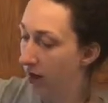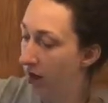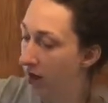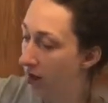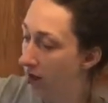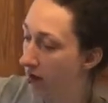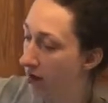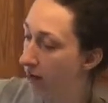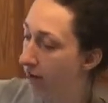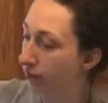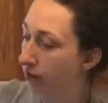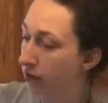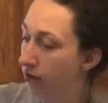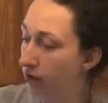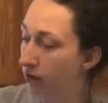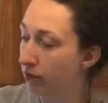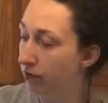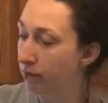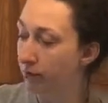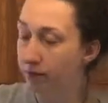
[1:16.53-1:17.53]
And if
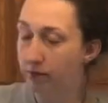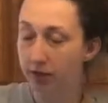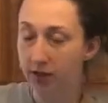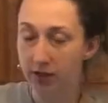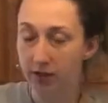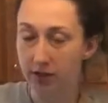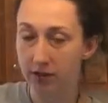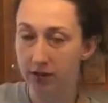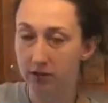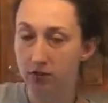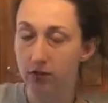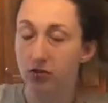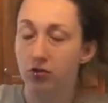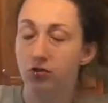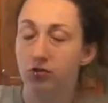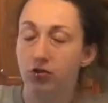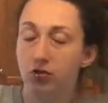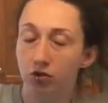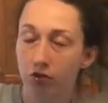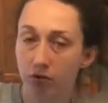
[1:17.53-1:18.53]
you freeze
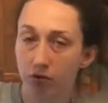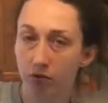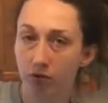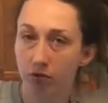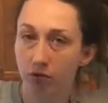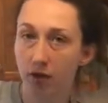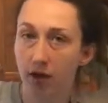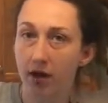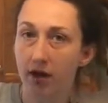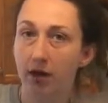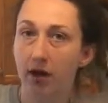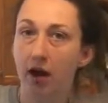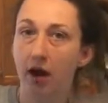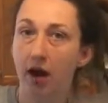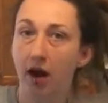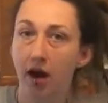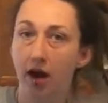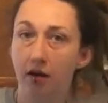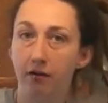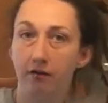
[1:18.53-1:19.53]

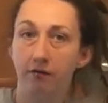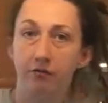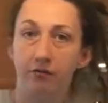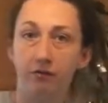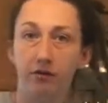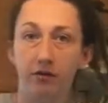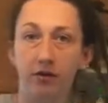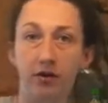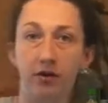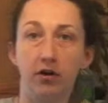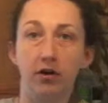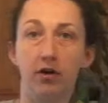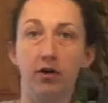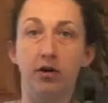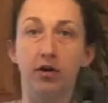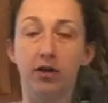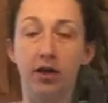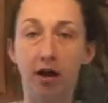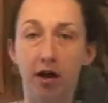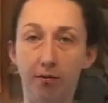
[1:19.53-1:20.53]
2.5
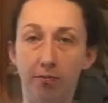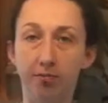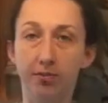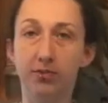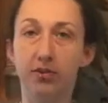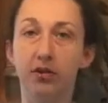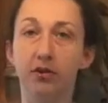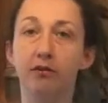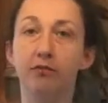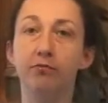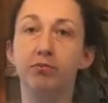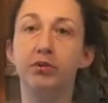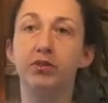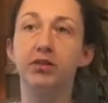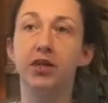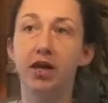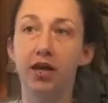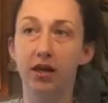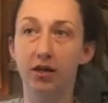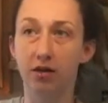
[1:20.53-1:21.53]
cups of
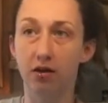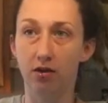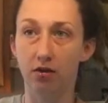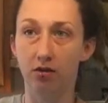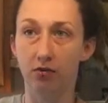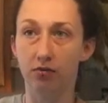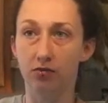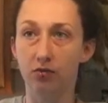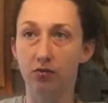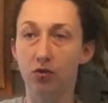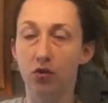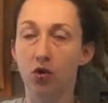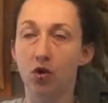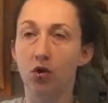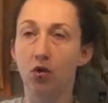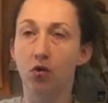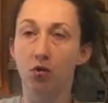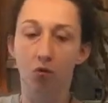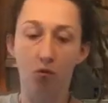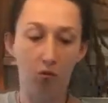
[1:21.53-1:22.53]
potatoes,
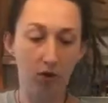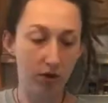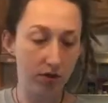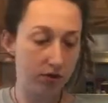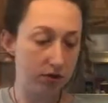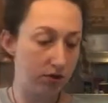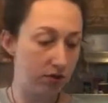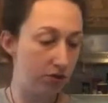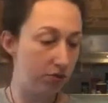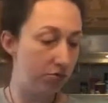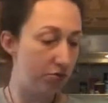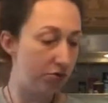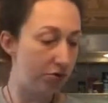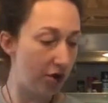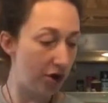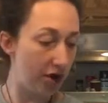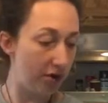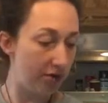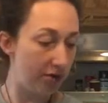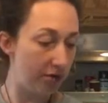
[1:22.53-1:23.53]
once you
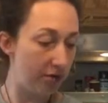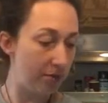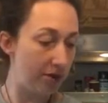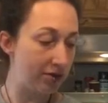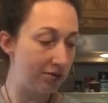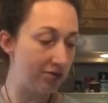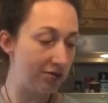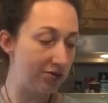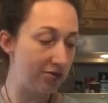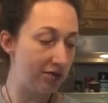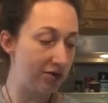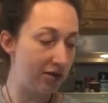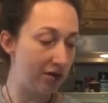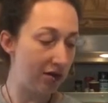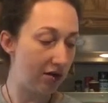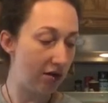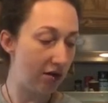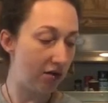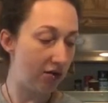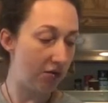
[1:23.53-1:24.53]
thaw them and squeeze
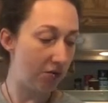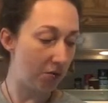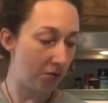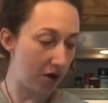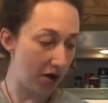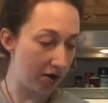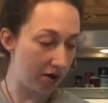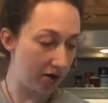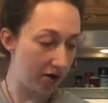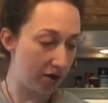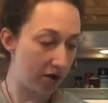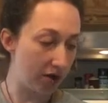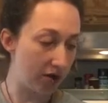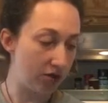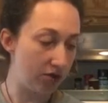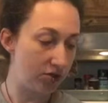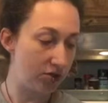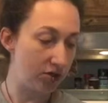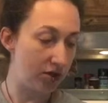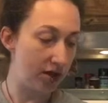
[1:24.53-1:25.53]
out all the water,
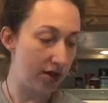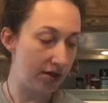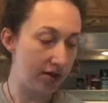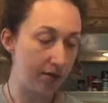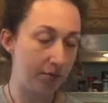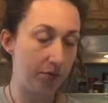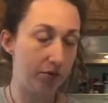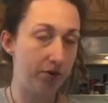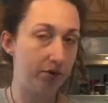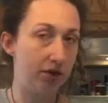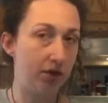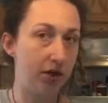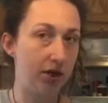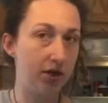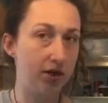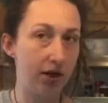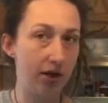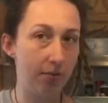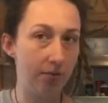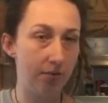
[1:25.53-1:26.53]
you should end up with
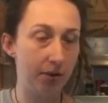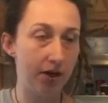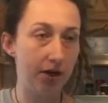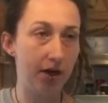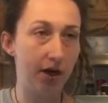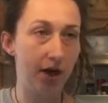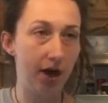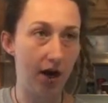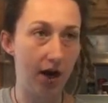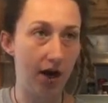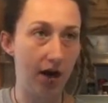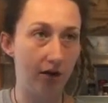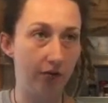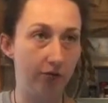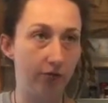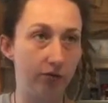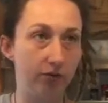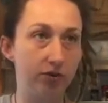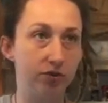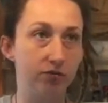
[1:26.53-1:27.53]
1.5
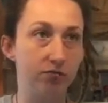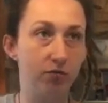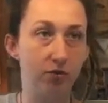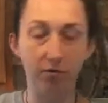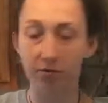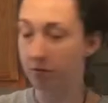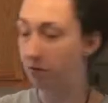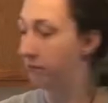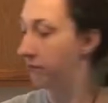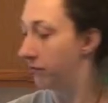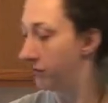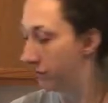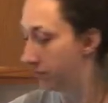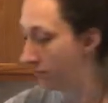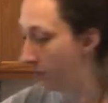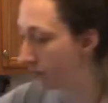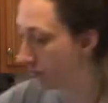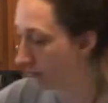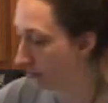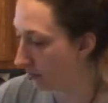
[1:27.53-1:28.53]
cups, which is what we want for
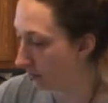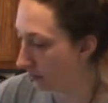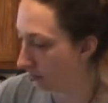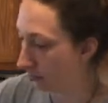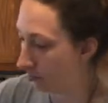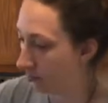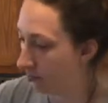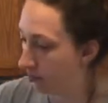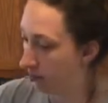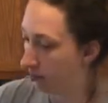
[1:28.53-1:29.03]
this recipe.